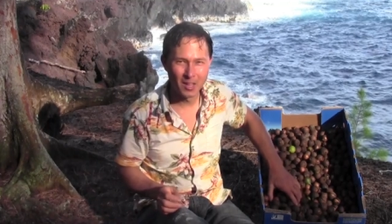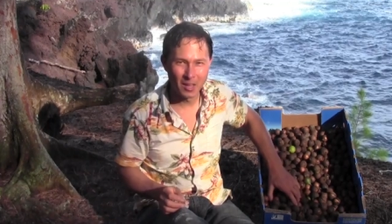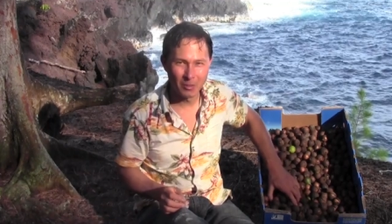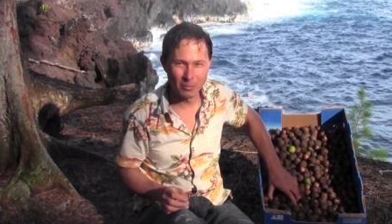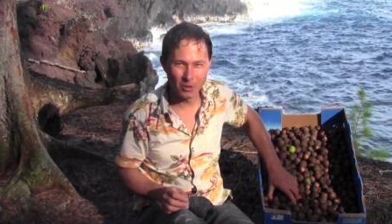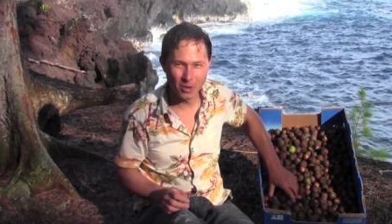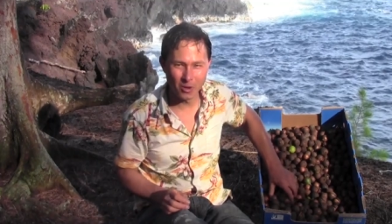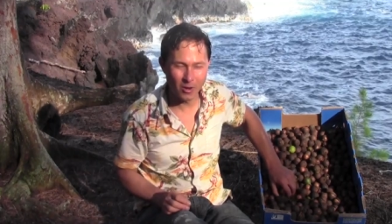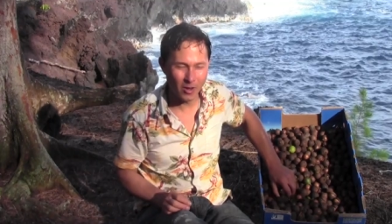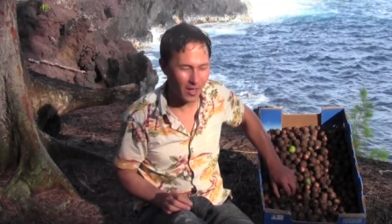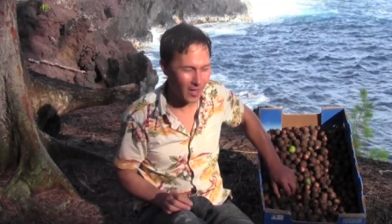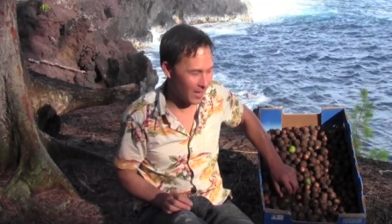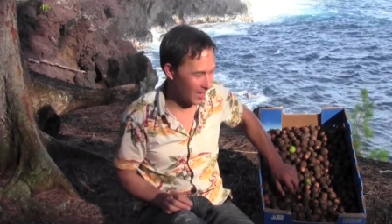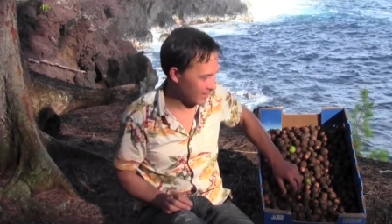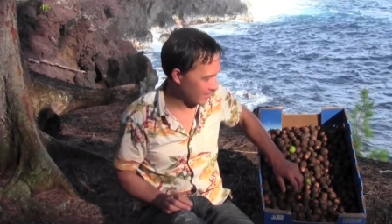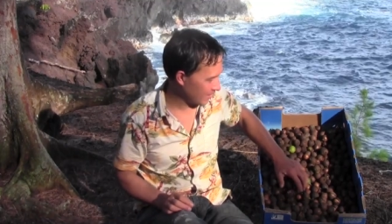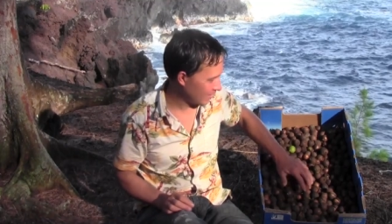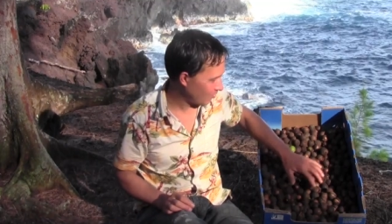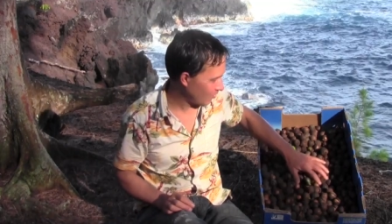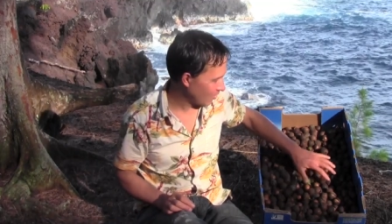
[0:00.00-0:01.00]
Let me go
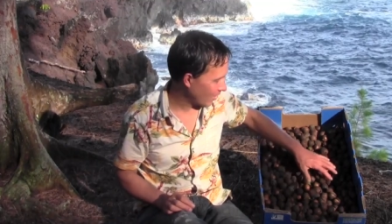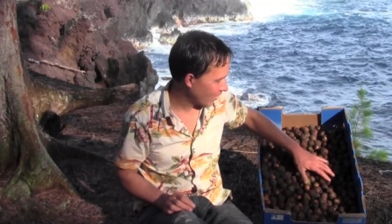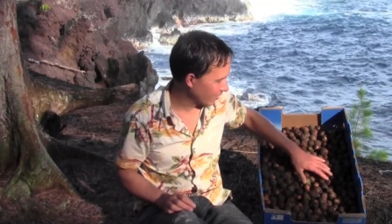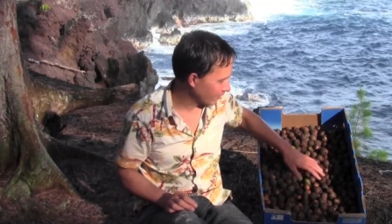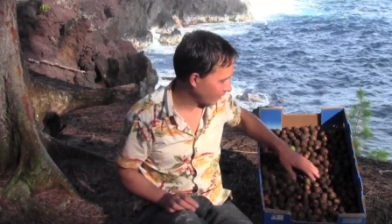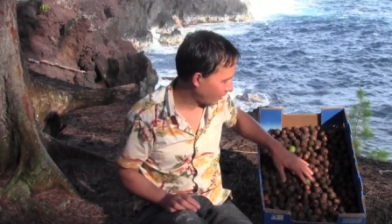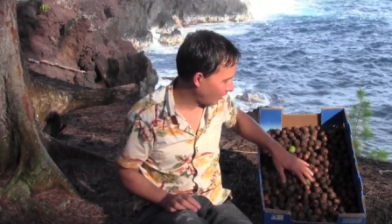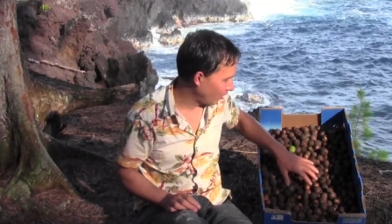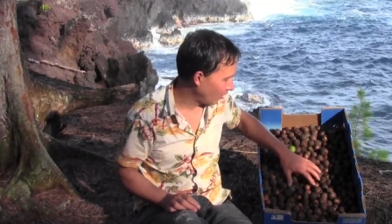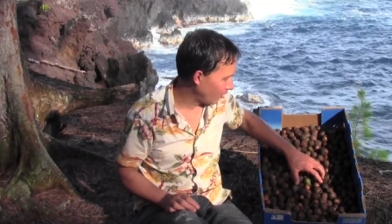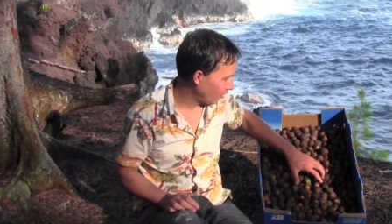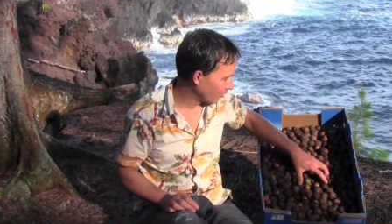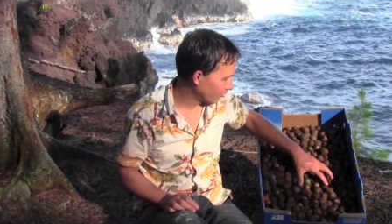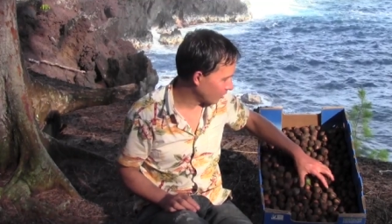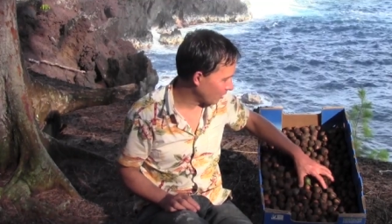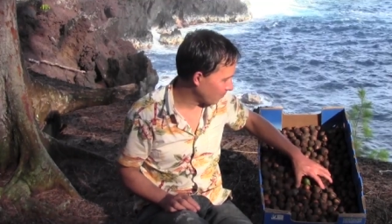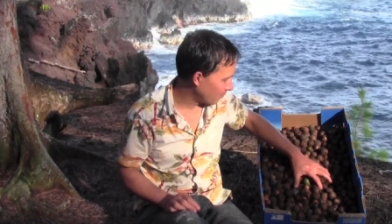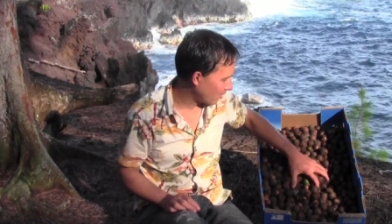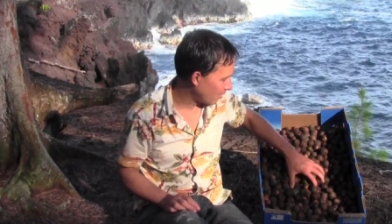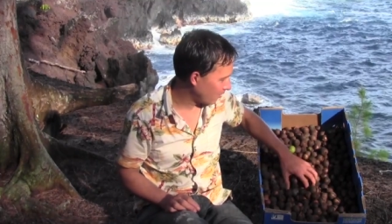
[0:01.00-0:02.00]
ahead and give you guys a
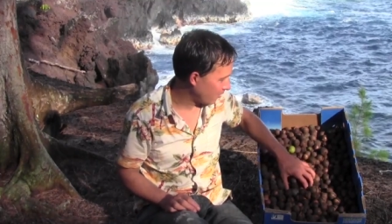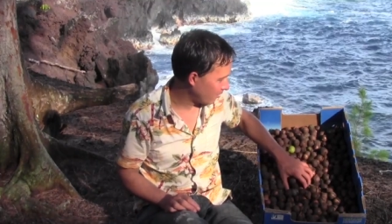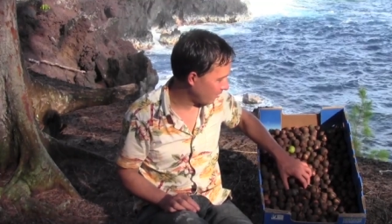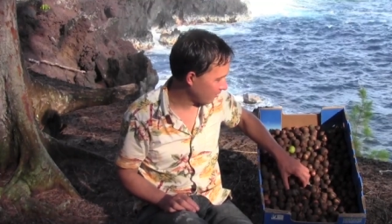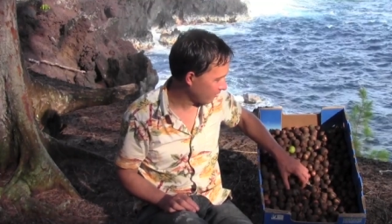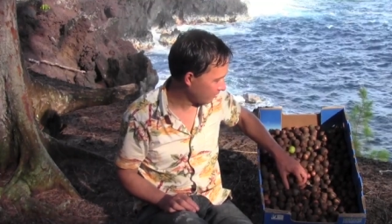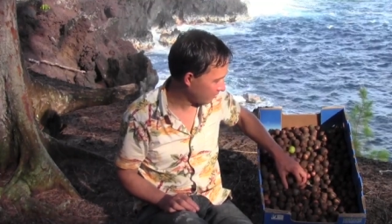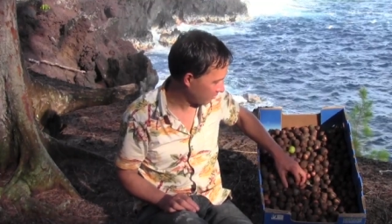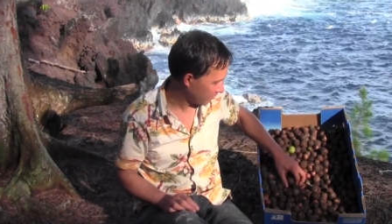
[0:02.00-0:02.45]
close-up on this.